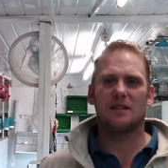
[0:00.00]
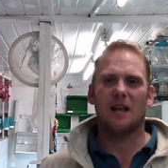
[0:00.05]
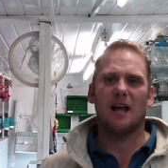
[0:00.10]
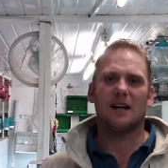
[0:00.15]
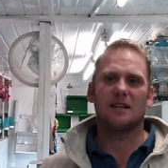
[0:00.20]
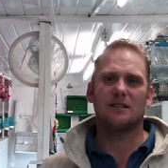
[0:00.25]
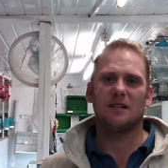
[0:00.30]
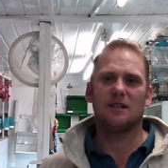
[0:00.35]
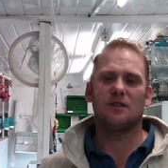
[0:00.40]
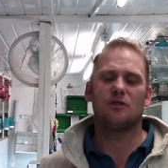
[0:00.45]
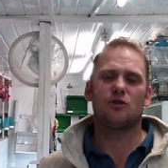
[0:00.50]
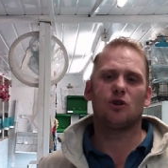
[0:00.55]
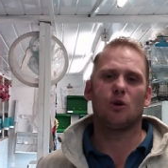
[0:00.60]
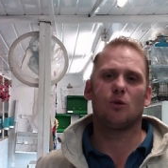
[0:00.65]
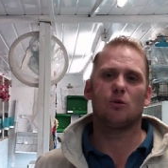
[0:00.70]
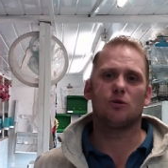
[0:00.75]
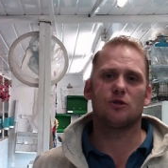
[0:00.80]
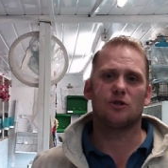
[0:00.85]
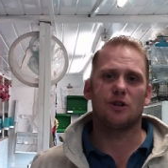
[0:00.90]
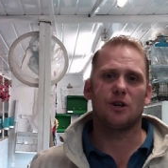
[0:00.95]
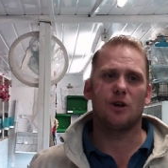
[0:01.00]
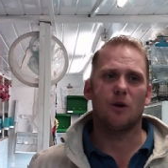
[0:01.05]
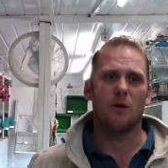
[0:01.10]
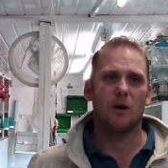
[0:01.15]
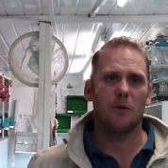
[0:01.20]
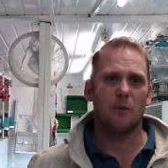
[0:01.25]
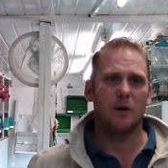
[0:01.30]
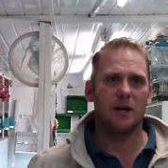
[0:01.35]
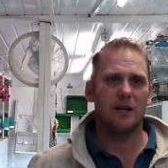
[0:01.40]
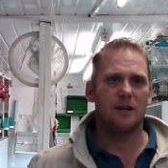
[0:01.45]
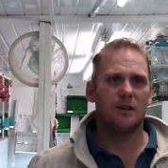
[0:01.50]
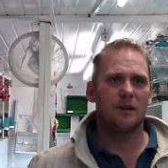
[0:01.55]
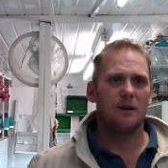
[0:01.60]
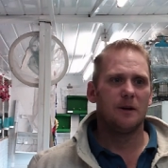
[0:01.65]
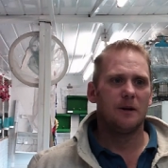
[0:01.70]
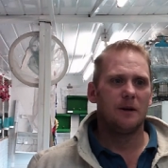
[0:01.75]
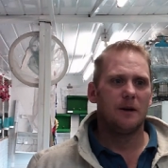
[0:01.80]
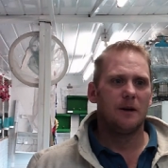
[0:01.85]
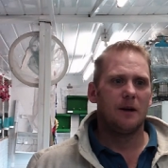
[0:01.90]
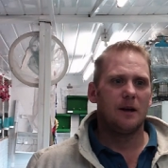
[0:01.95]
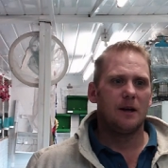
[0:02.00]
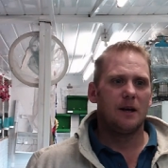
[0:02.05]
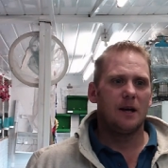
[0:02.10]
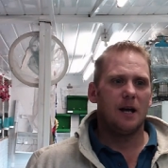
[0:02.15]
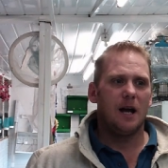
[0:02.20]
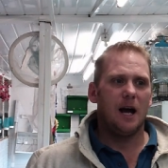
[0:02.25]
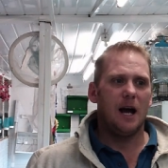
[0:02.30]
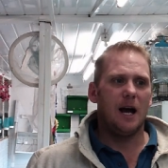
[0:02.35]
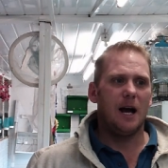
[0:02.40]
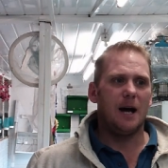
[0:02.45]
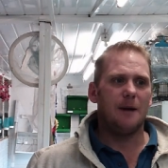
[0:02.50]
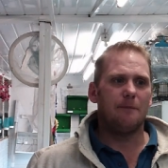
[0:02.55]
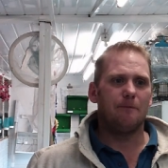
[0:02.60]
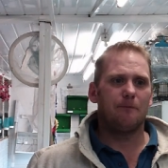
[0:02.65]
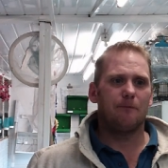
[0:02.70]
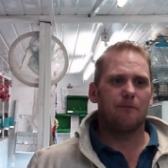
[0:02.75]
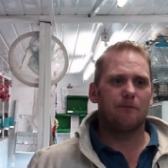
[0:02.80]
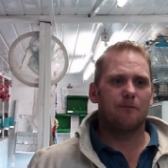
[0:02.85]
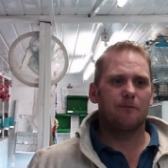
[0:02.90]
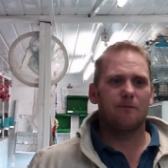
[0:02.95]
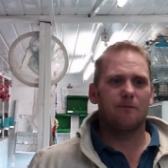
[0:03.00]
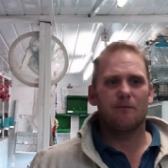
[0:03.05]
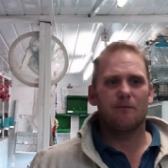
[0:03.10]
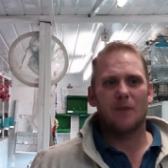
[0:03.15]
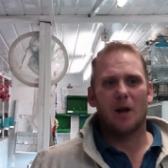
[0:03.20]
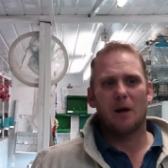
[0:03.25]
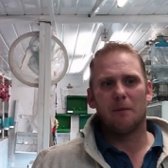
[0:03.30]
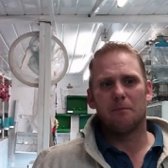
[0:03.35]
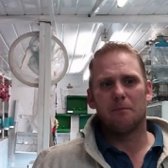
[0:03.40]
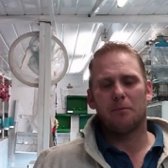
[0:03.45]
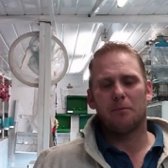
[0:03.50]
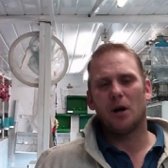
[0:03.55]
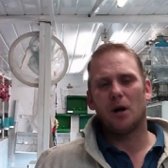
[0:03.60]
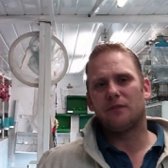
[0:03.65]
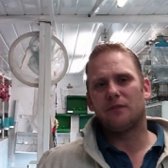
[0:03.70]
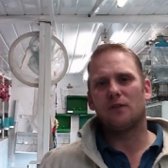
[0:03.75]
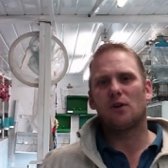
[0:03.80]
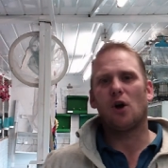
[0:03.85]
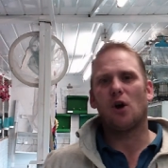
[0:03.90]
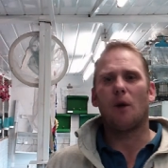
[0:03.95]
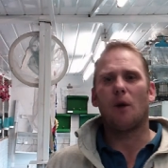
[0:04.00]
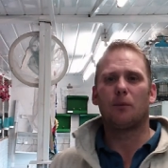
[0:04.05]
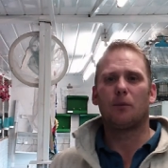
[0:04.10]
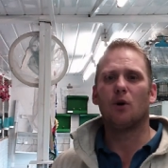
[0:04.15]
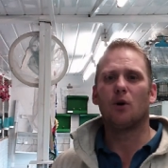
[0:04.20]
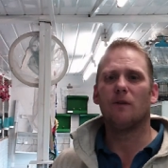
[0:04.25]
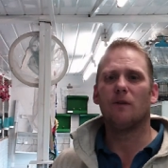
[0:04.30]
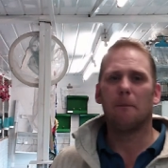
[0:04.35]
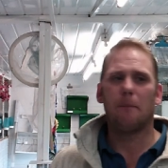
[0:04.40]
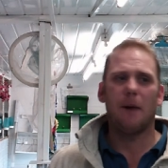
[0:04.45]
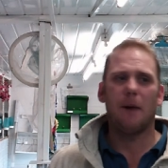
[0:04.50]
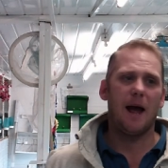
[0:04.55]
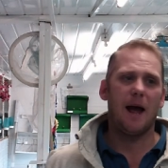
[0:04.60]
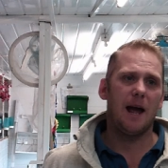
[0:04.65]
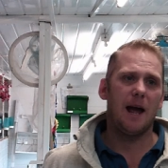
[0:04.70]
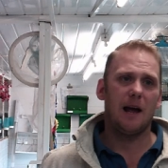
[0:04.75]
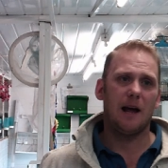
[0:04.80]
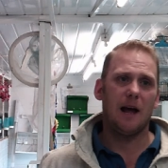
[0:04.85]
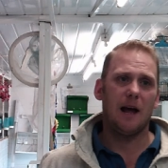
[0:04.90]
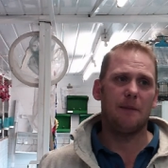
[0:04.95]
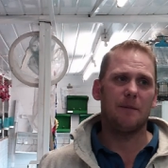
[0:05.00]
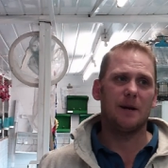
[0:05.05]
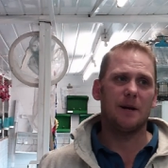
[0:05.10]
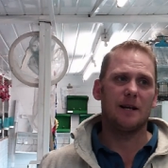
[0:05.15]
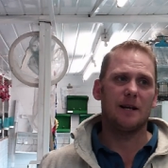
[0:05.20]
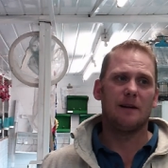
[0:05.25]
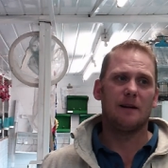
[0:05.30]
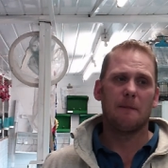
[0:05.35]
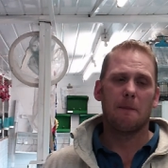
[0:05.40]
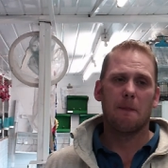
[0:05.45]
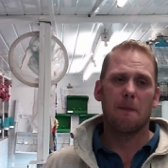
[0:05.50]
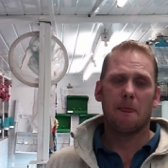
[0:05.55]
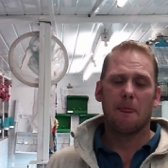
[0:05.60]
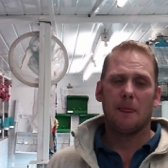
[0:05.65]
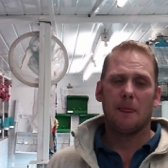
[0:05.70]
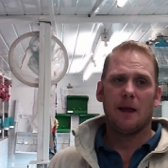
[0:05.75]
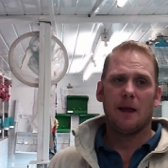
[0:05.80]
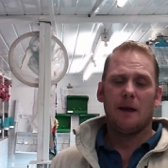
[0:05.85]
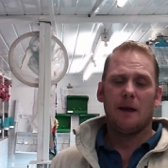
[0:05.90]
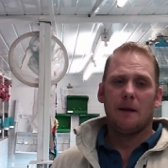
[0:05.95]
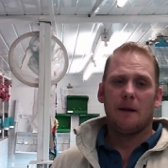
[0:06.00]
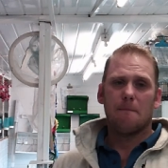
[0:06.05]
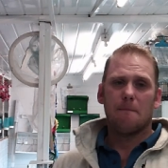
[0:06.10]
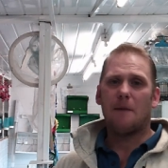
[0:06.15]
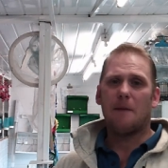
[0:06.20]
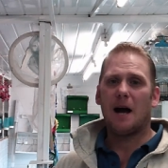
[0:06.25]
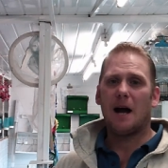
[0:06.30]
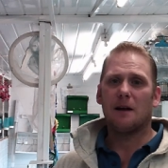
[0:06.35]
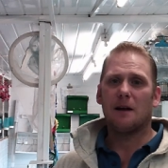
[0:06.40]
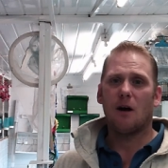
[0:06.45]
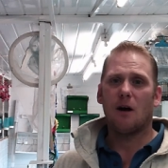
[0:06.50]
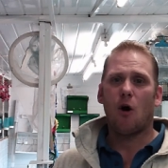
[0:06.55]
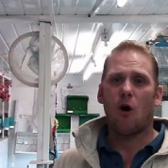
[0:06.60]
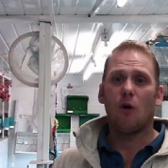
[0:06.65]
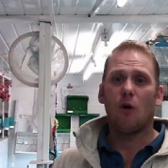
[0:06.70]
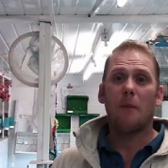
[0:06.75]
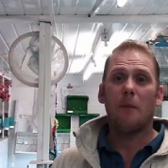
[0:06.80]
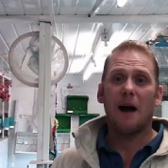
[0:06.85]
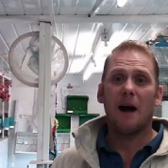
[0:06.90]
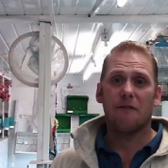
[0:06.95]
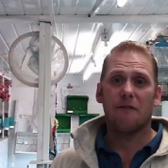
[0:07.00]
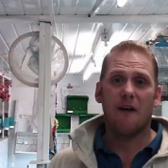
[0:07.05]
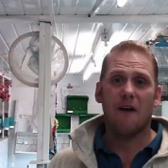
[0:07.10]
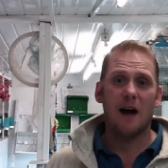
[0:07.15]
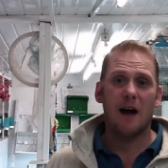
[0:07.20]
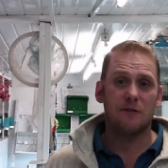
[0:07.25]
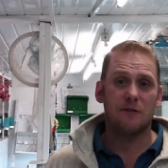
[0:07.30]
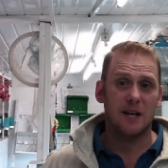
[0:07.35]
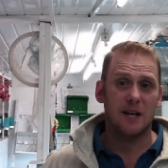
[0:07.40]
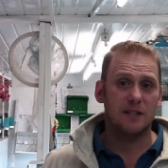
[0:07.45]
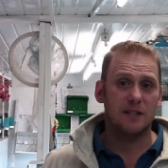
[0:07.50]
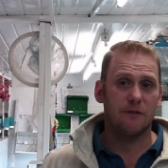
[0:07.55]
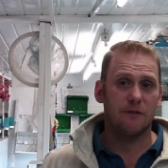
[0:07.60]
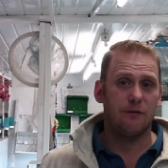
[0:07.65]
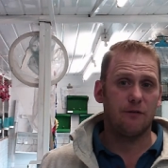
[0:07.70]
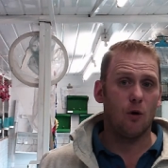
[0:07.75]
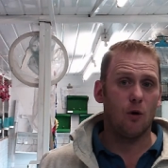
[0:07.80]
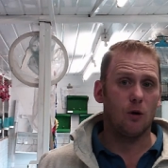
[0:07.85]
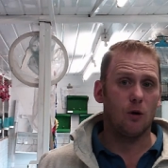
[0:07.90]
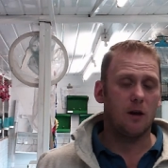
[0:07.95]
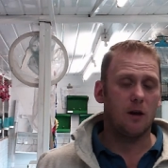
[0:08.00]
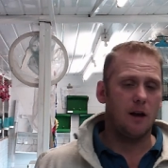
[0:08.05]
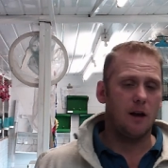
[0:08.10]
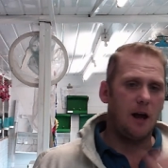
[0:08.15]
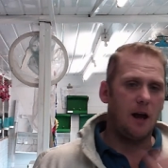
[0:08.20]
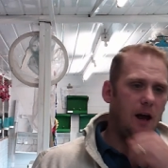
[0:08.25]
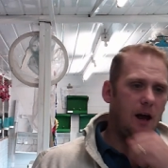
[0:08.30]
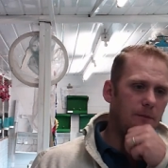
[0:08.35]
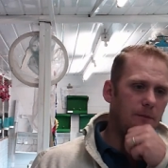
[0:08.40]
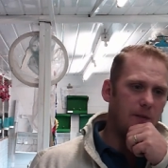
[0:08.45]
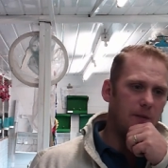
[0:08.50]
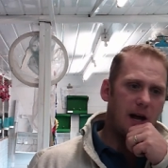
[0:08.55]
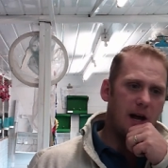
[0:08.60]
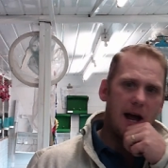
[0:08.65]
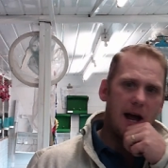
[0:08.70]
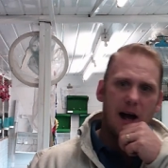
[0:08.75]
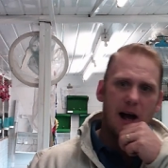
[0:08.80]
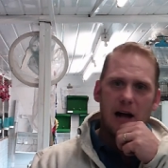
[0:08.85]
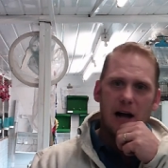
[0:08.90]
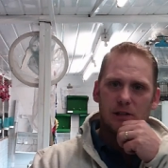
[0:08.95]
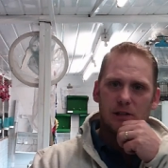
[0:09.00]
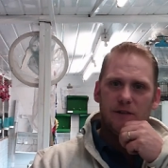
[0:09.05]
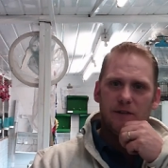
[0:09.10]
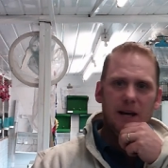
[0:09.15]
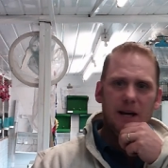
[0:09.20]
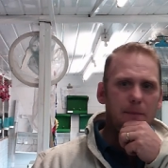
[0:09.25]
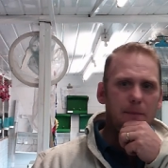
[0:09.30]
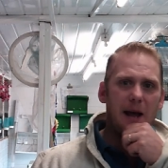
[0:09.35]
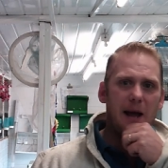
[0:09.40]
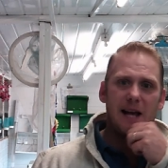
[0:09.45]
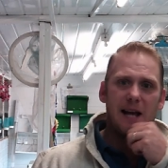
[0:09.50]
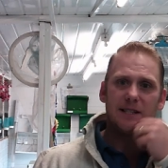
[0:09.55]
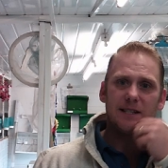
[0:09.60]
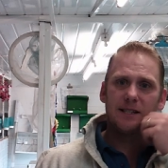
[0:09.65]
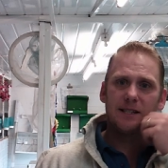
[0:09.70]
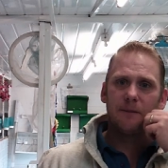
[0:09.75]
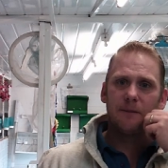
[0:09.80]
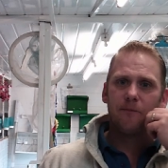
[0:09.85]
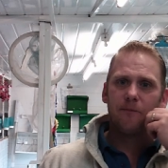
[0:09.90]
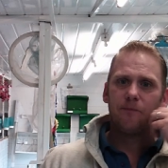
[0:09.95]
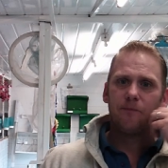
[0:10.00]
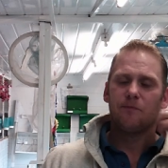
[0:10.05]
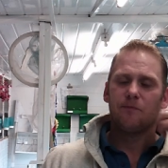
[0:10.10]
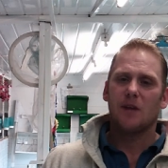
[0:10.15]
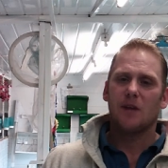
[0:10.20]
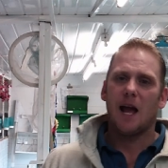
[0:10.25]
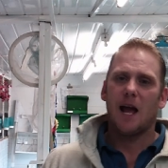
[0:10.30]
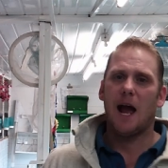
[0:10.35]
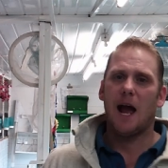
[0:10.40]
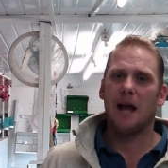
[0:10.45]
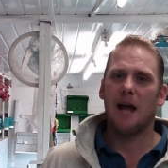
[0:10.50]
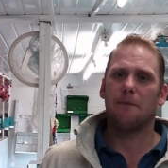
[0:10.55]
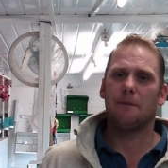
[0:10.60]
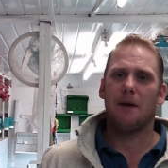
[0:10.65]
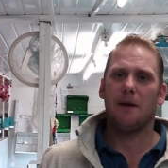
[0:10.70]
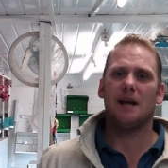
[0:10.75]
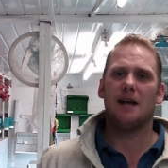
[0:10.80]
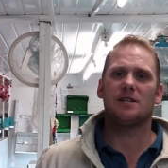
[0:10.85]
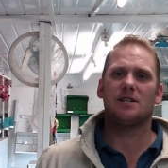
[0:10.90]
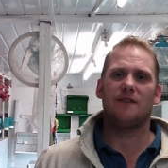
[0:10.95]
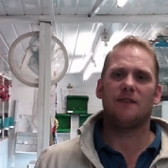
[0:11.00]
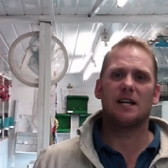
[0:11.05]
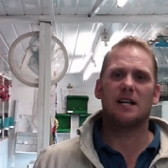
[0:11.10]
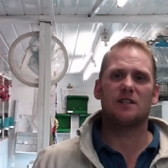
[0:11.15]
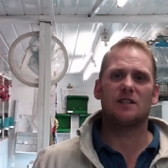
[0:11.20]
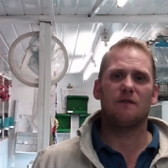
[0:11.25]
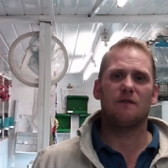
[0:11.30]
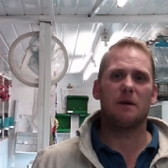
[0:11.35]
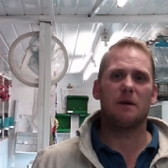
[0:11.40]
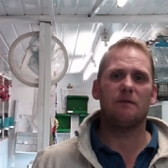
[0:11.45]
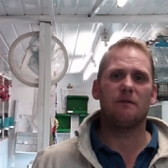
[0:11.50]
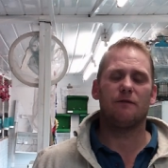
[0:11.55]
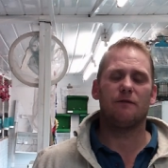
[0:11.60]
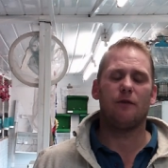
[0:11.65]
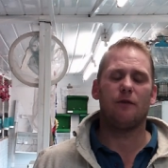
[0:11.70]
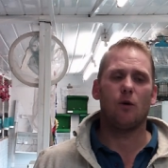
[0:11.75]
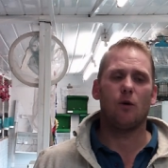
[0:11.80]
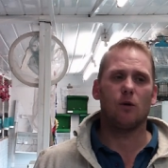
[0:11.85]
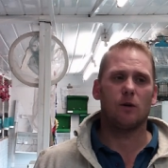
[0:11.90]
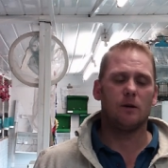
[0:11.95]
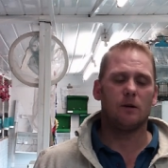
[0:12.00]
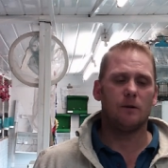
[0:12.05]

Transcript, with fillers: like I said, tools to do it with. Um, but if you've got a proven pair, I mean, my all my five segs are full. Um, out of eight pairs, eight pairs of eggs have been full.